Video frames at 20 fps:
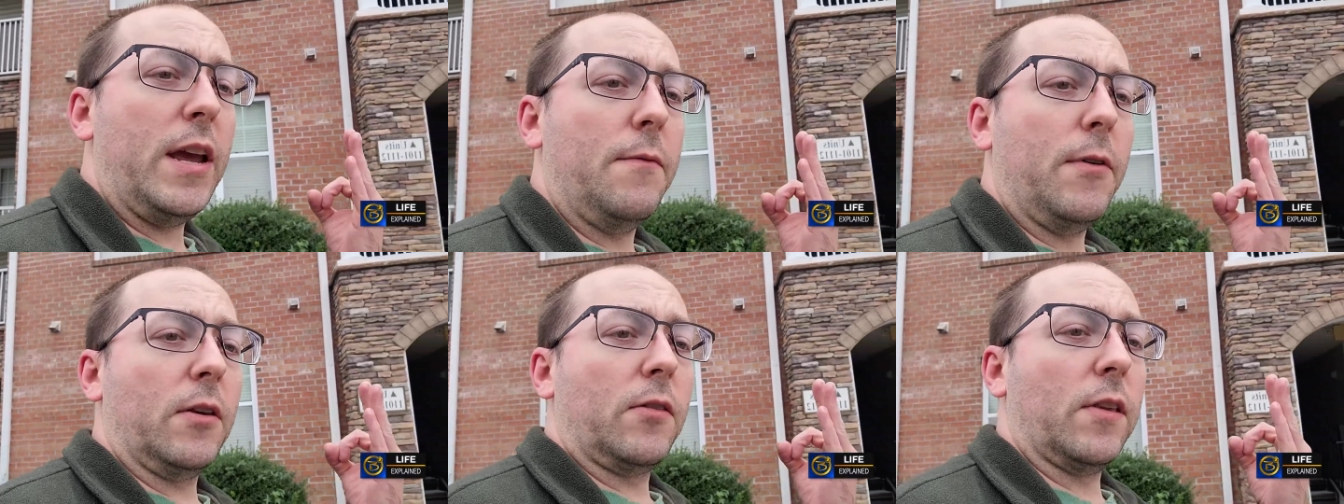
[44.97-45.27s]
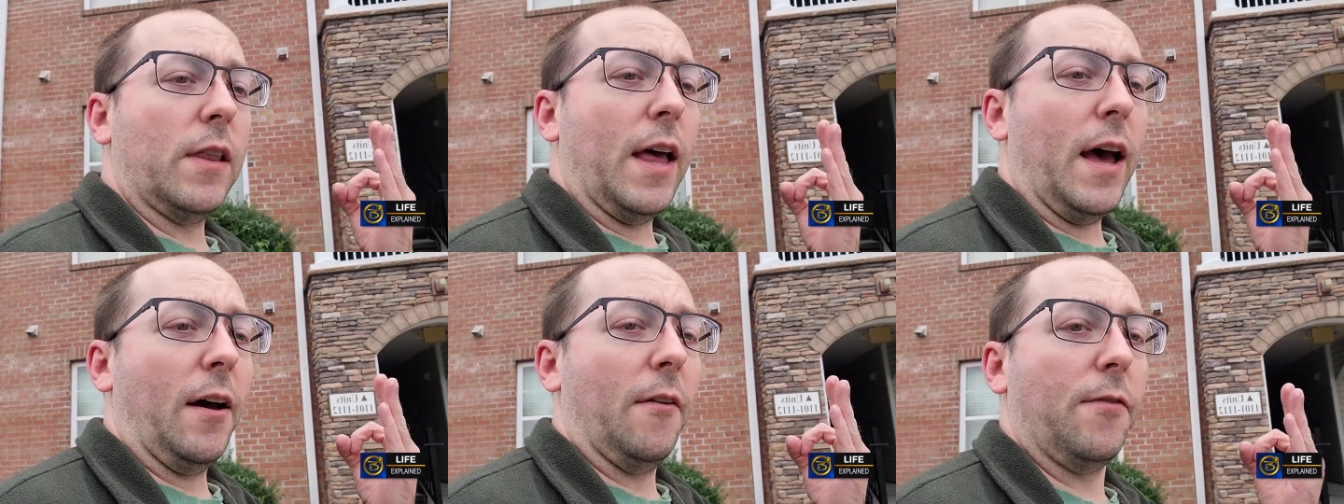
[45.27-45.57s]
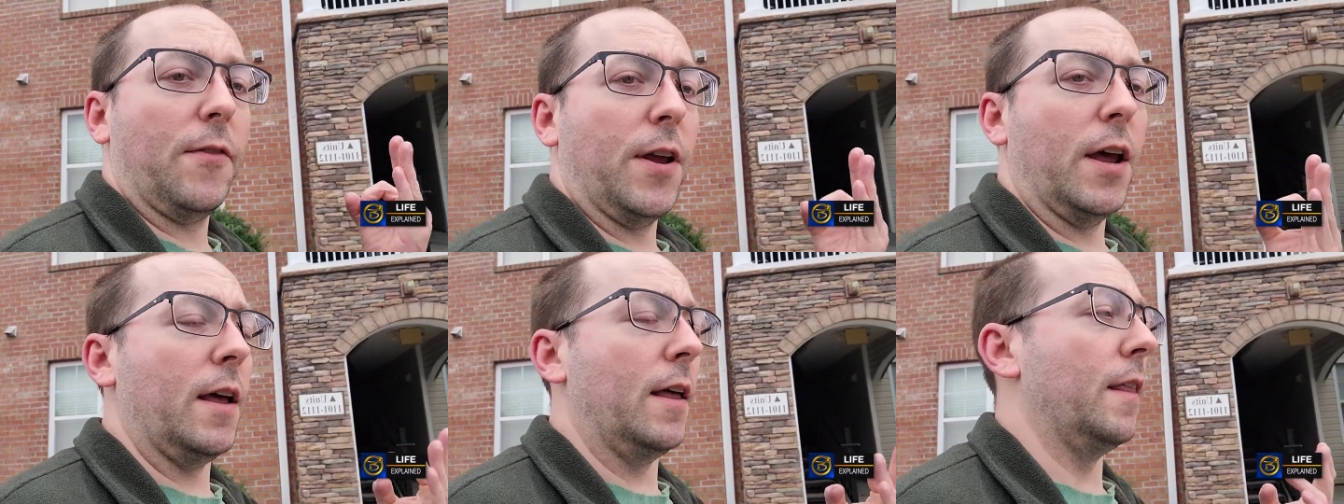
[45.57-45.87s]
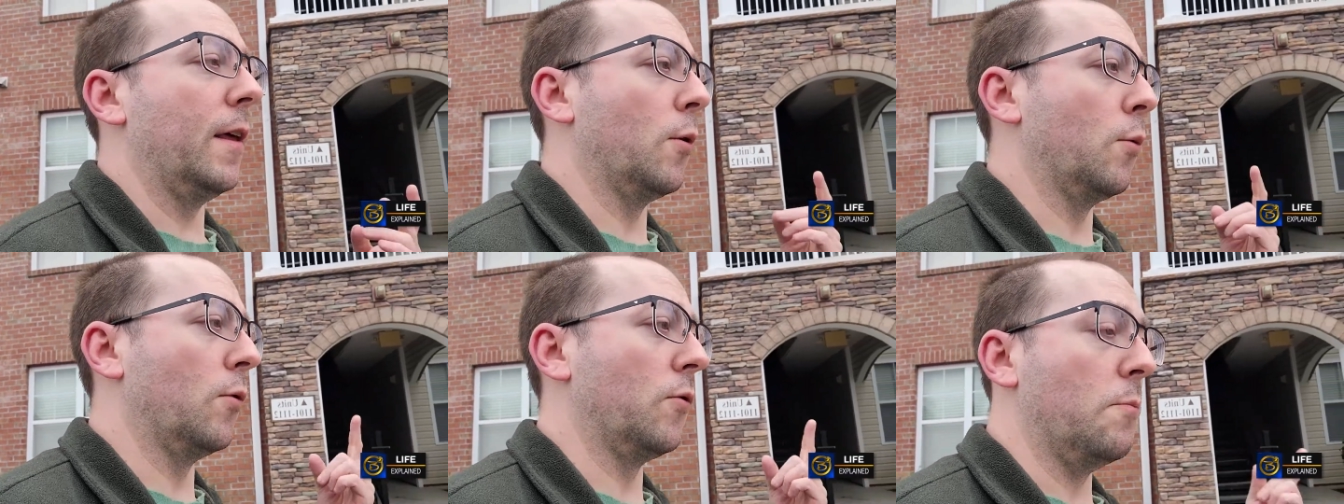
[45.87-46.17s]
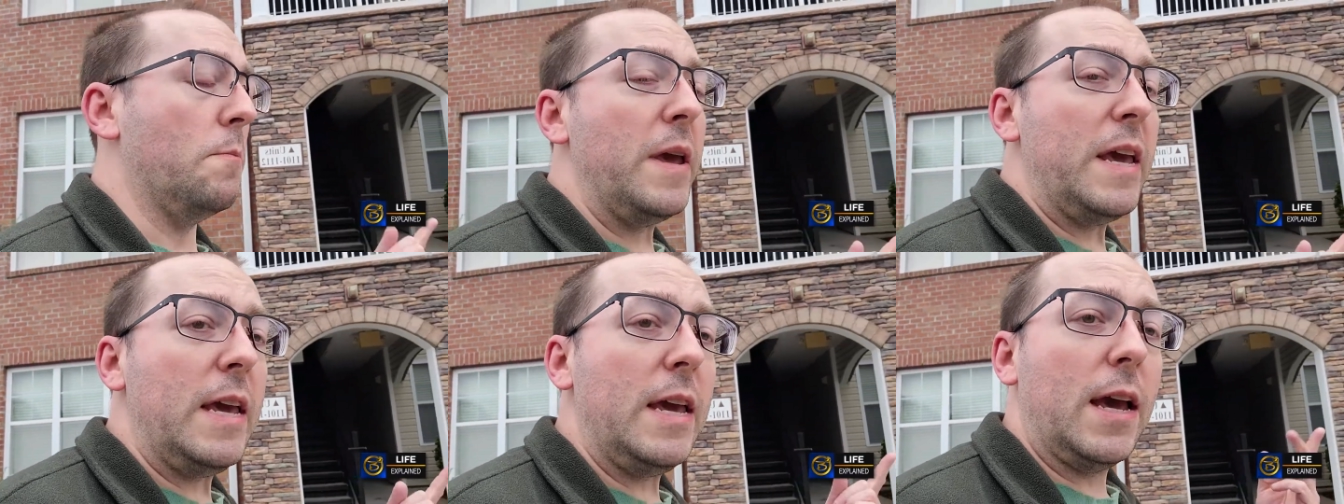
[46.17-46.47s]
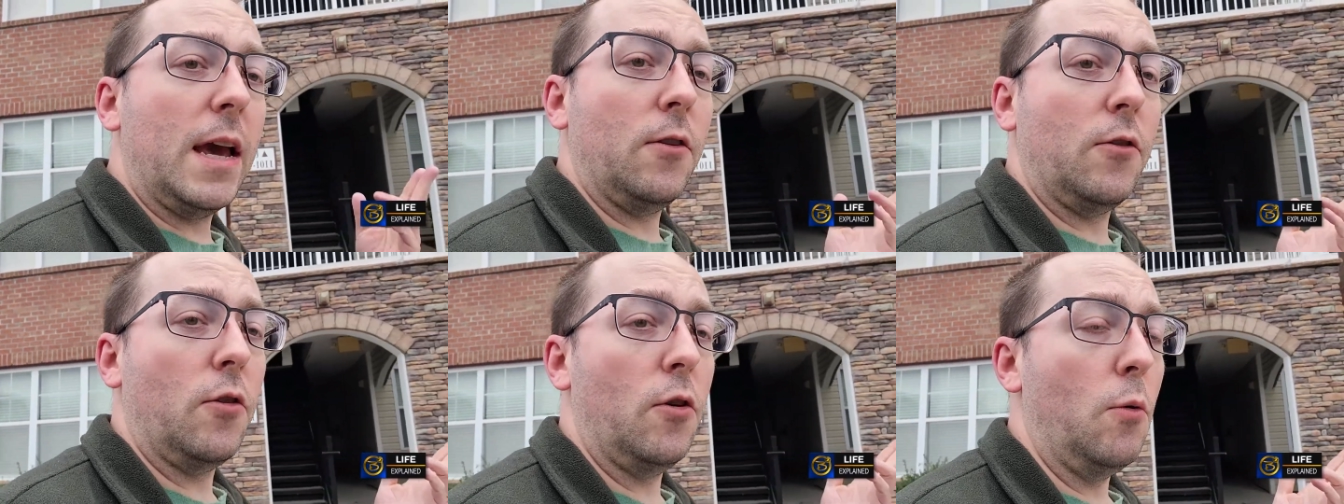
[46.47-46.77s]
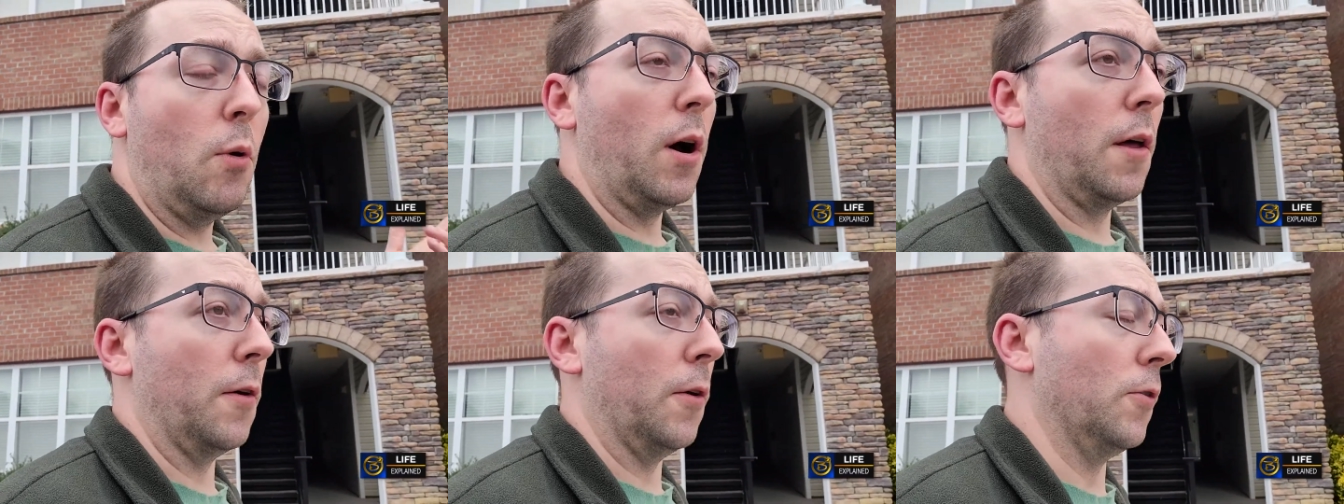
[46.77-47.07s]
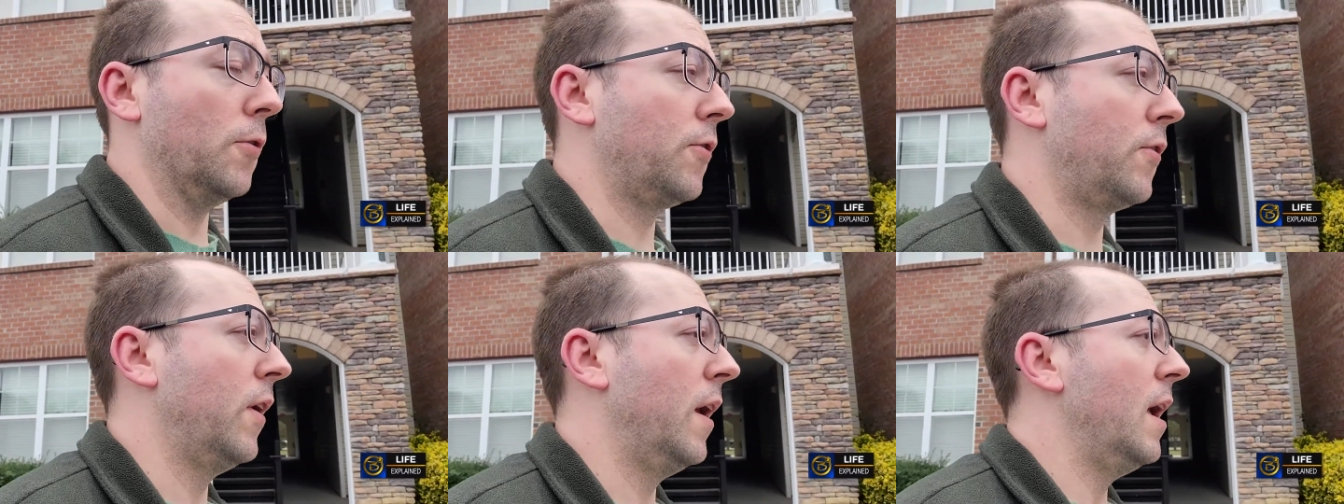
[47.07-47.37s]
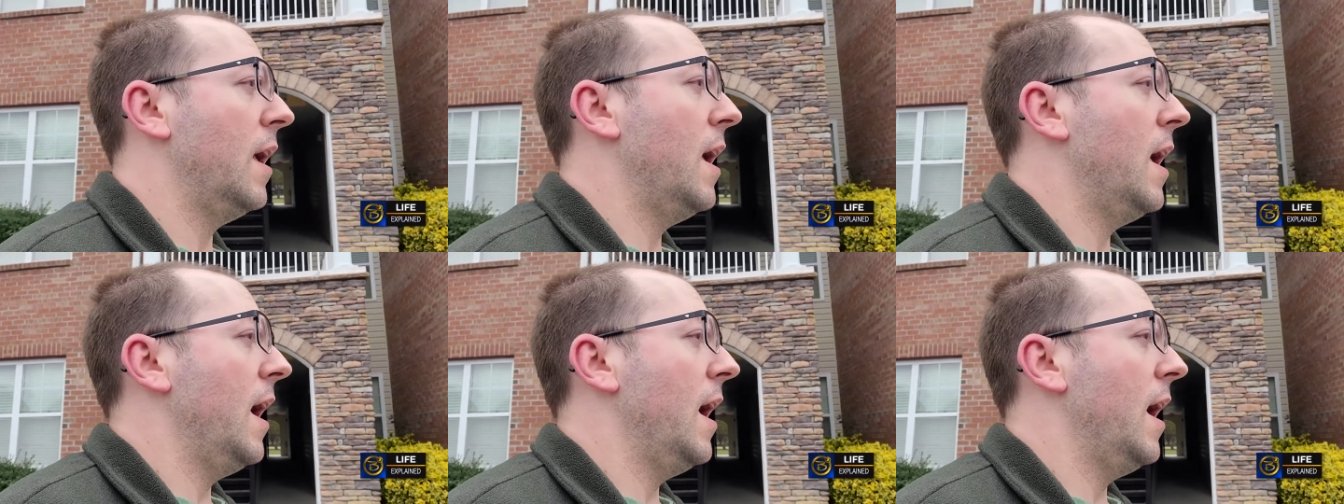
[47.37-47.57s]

of us left. There was me and two others.